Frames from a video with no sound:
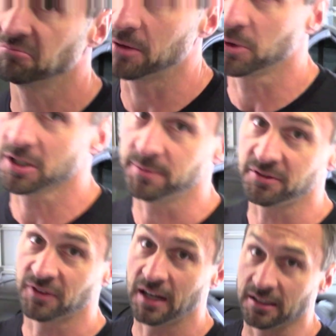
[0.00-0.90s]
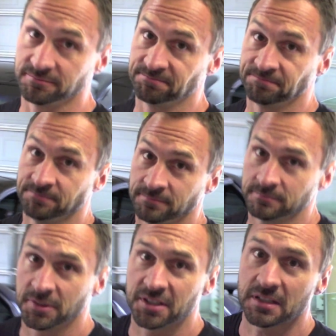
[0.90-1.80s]
And we're going to be fine.
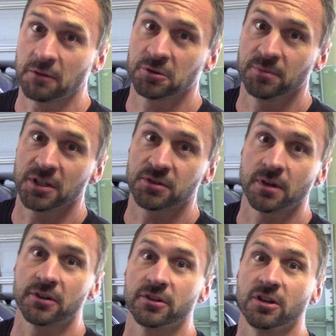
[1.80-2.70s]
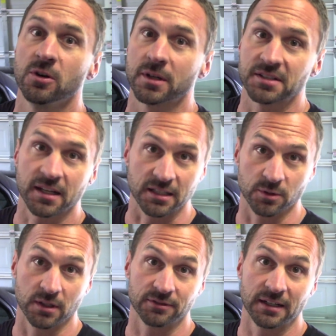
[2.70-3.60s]
Because I would much rather know exactly
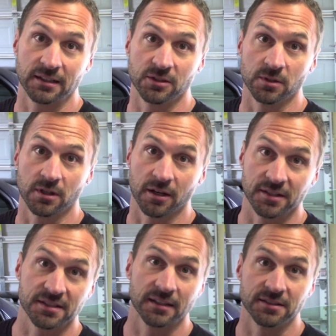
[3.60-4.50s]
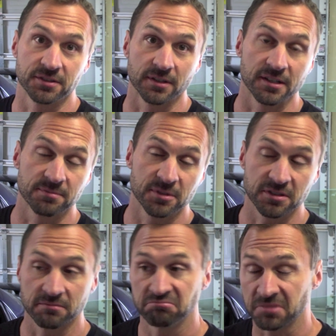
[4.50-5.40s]
what I've got going on inside this
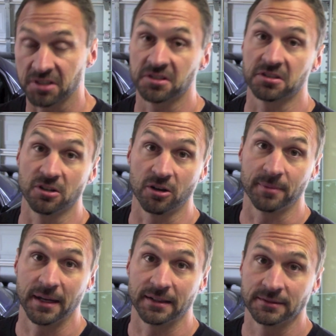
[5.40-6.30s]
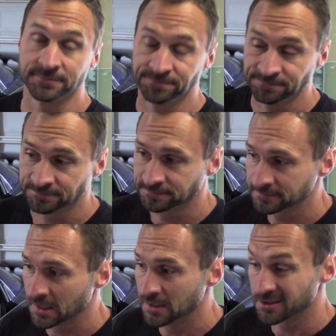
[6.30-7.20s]
transmission because it's an automatic.
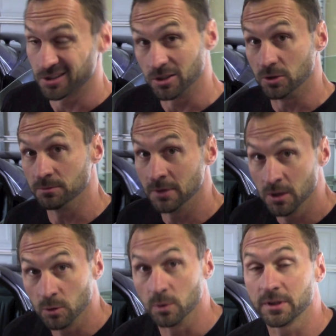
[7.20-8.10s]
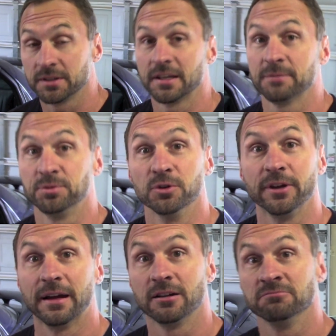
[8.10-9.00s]
So we'll get that pulled
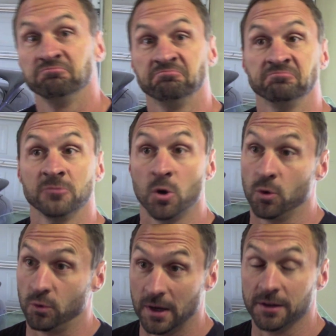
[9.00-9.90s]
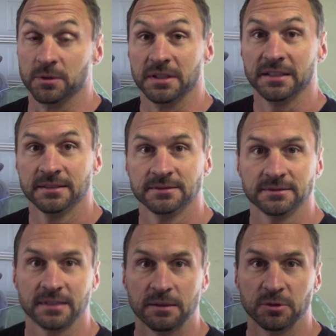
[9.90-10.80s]
out right away
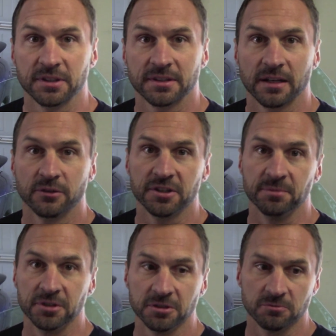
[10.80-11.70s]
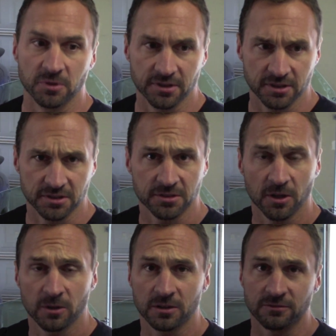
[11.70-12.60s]
and we'll get that rebuilt with a
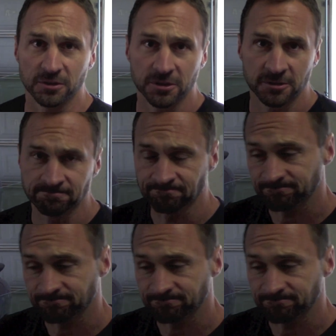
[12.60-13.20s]
stall converter.